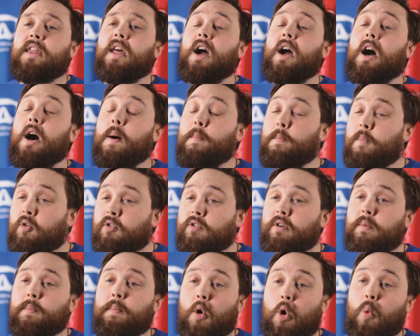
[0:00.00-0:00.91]
there are more
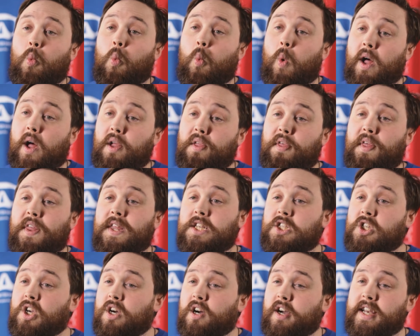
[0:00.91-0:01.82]
and more wealthy
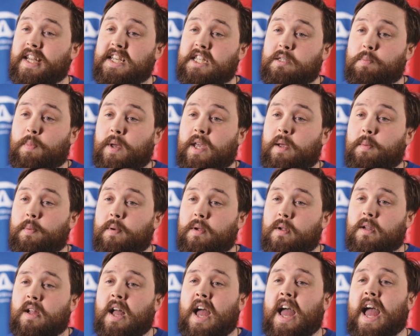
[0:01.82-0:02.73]
Chinese
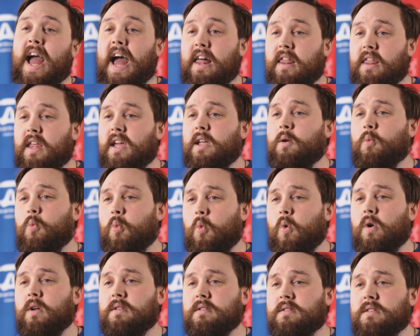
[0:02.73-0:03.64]
people, and they
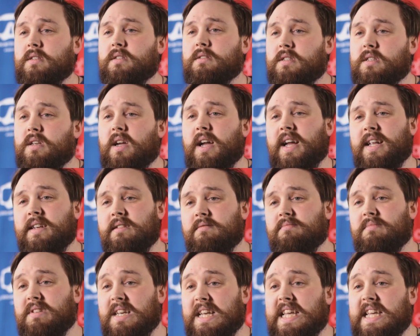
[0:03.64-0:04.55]
want
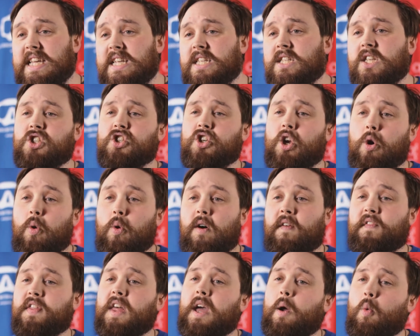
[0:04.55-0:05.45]
and need to show
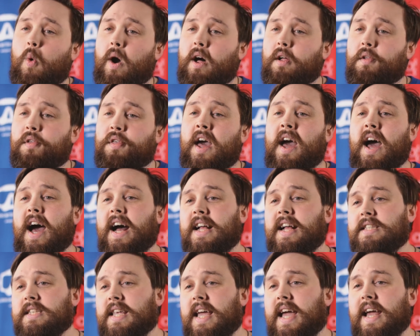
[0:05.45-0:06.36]
off their wealth,
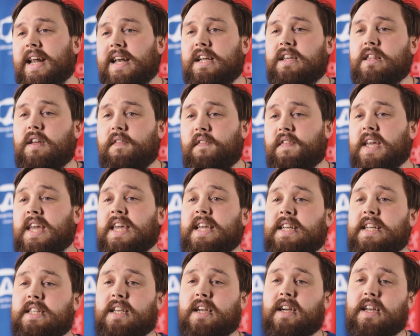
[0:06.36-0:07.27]
and sadly the
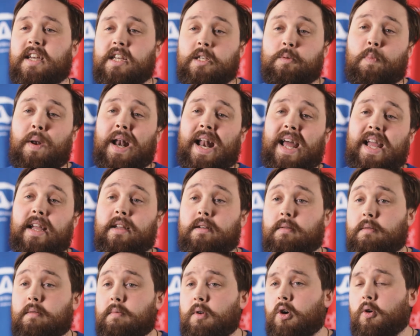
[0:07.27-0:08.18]
vaquita is paying,
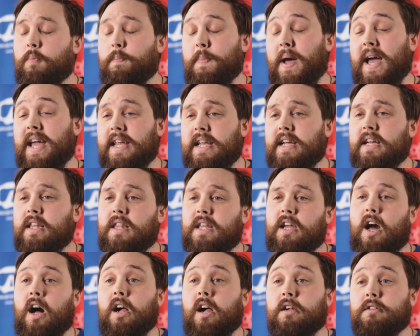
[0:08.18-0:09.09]
well, paying
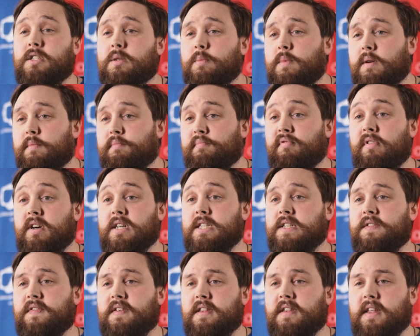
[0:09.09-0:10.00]
the ultimate
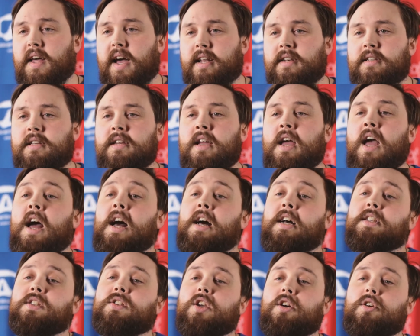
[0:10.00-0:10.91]
price for that.
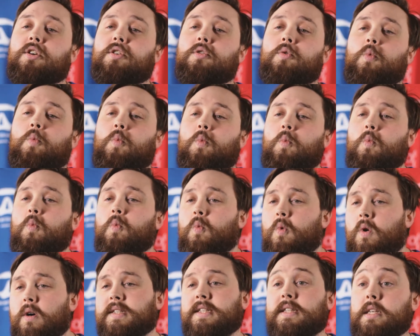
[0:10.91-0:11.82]
So
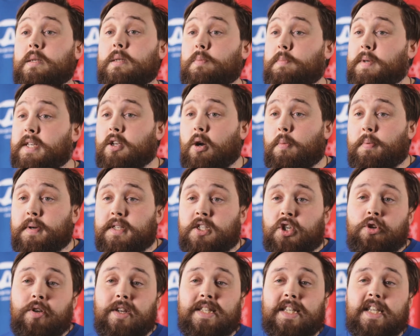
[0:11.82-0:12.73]
what's this missed
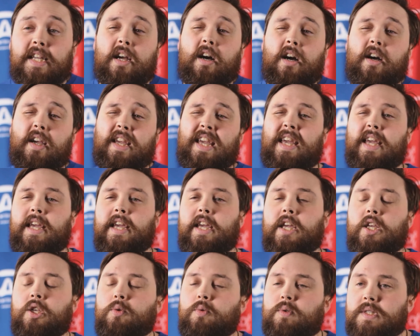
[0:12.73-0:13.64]
opportunity, I hear
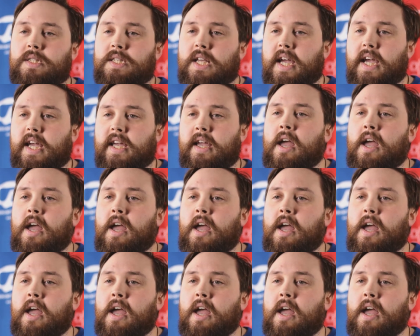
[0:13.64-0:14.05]
you say?